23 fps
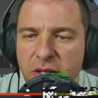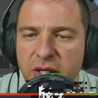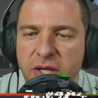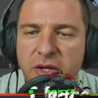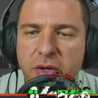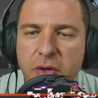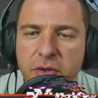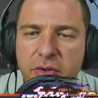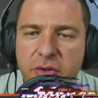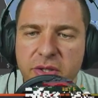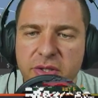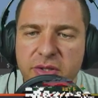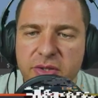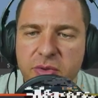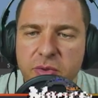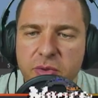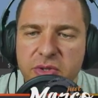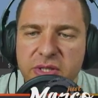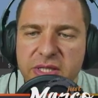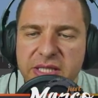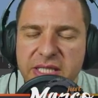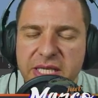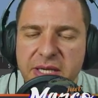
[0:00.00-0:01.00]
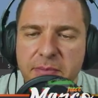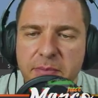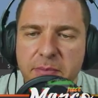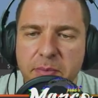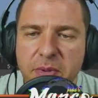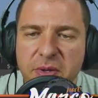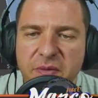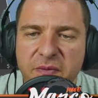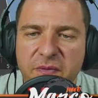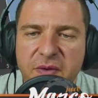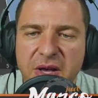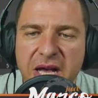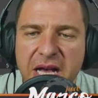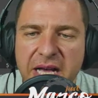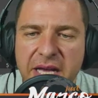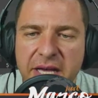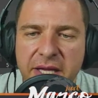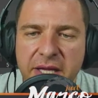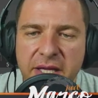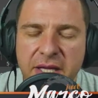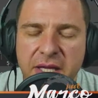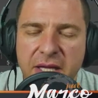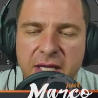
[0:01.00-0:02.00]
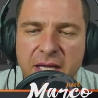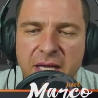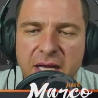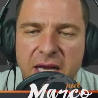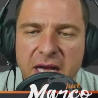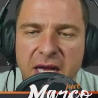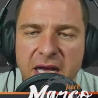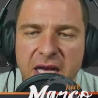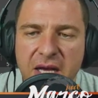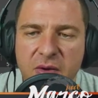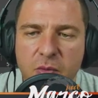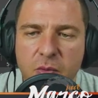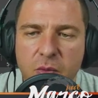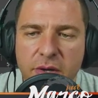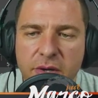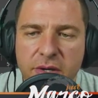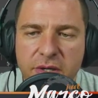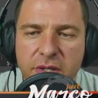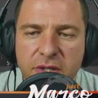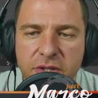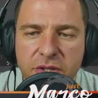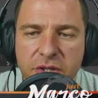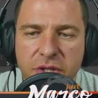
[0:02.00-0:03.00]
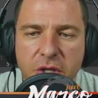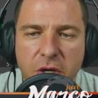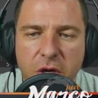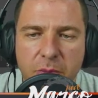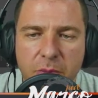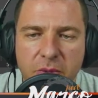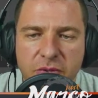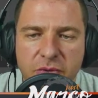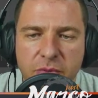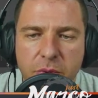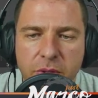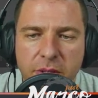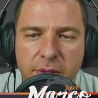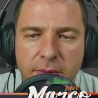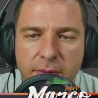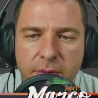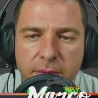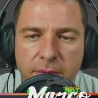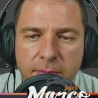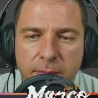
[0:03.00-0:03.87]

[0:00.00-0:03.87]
in order to simplify our geometry.